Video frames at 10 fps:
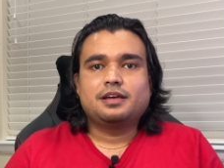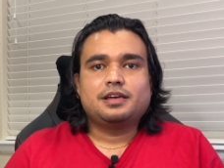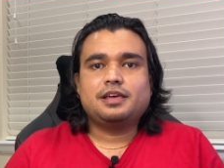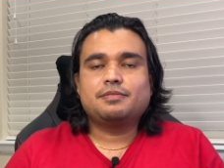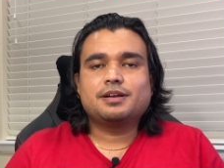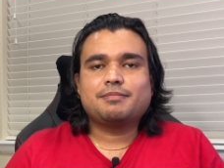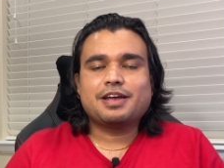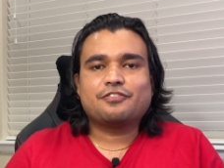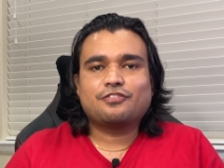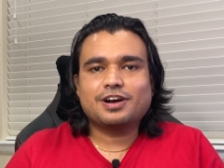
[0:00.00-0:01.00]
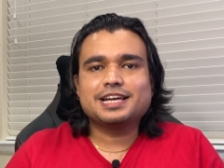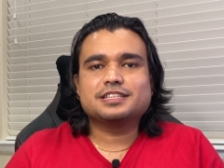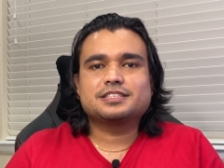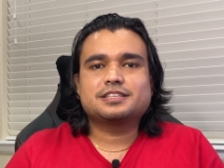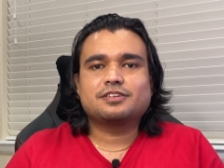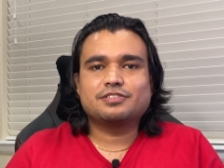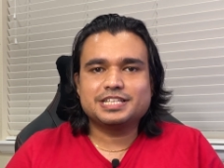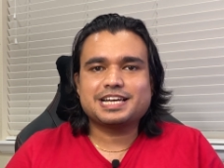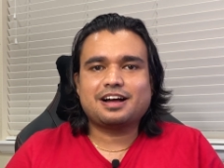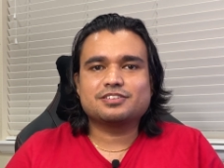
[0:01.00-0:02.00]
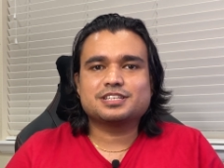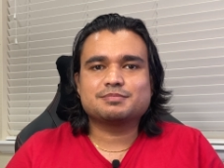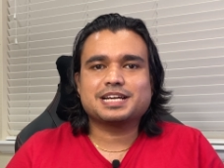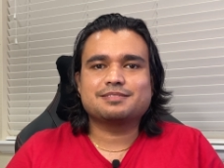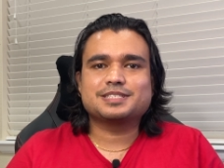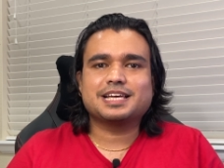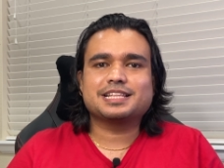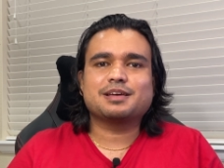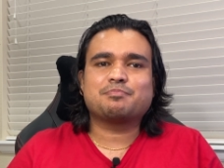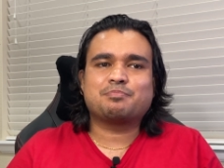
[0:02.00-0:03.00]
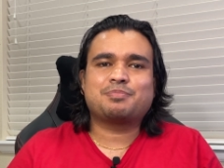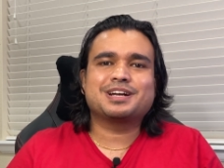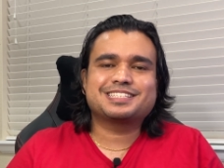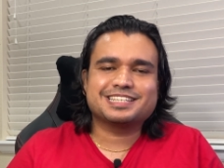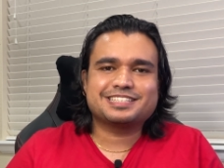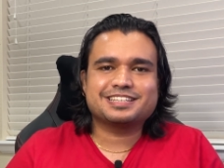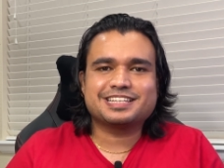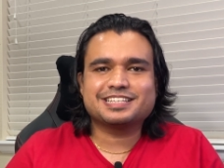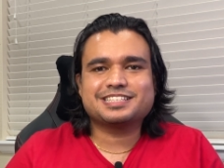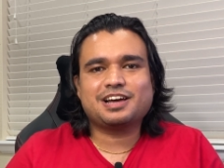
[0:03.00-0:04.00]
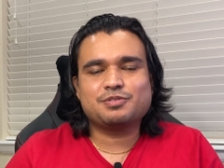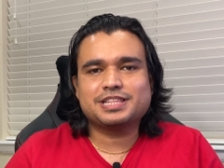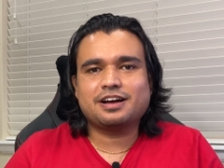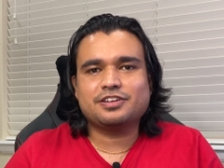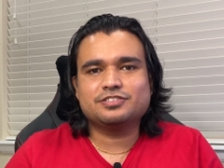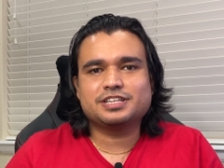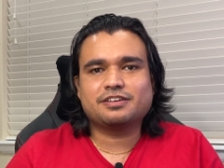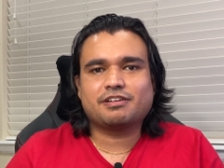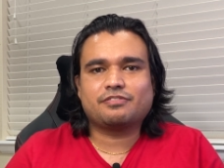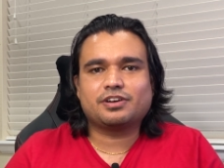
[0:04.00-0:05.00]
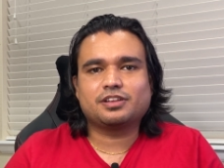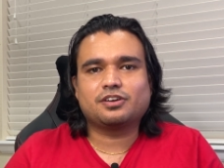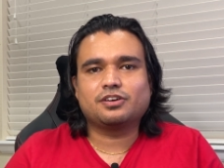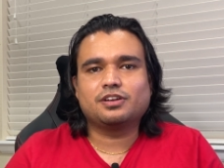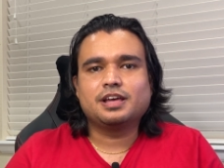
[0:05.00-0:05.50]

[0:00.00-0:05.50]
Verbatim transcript: even my friends reach out sometimes saying they purchased a Tesla without using a referral code.